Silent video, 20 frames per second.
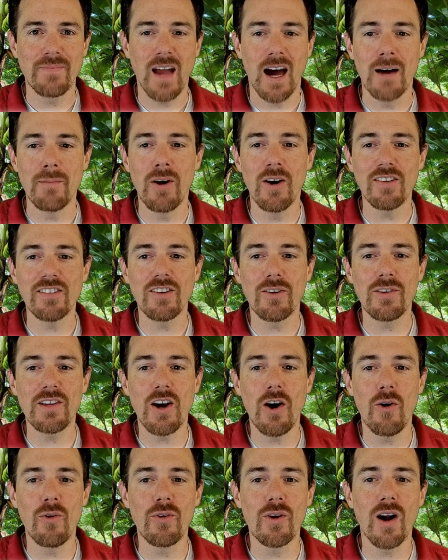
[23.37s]
I'm also the
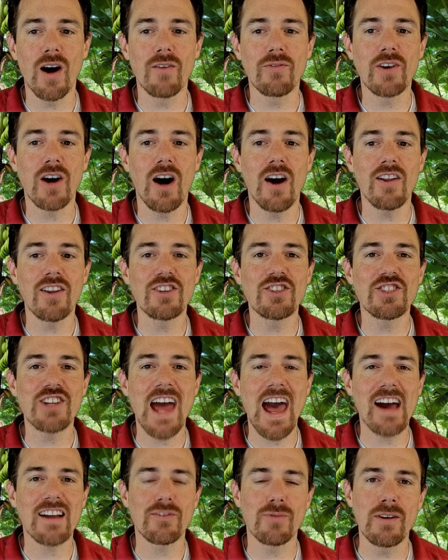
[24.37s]
owner of
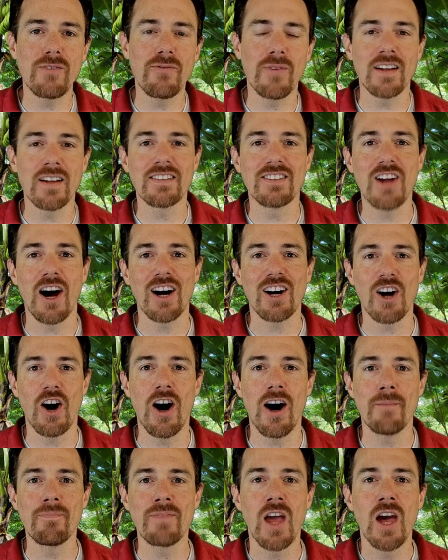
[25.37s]

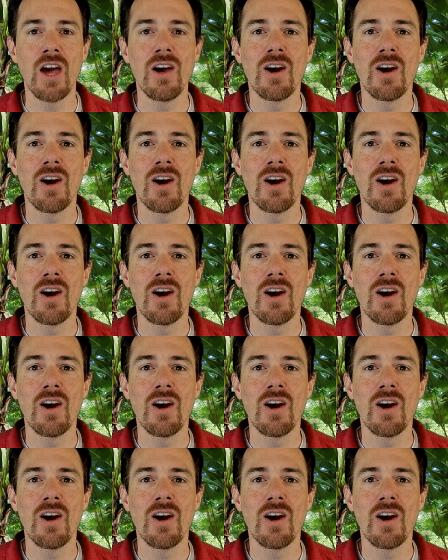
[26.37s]
collegetaxrefunds.com,